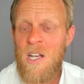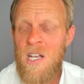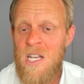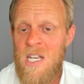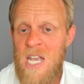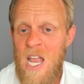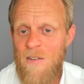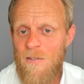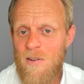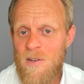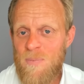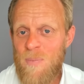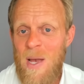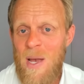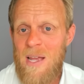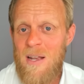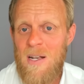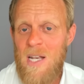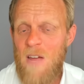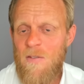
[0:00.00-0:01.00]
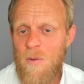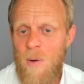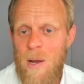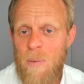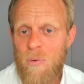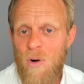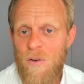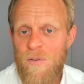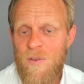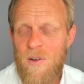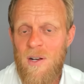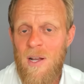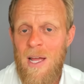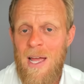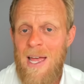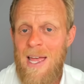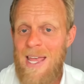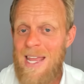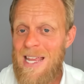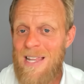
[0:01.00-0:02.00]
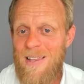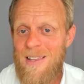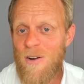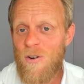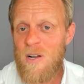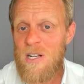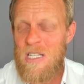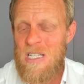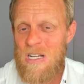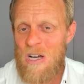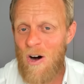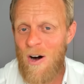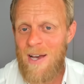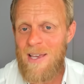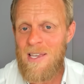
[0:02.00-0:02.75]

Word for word: Never made, never made a profit in their entire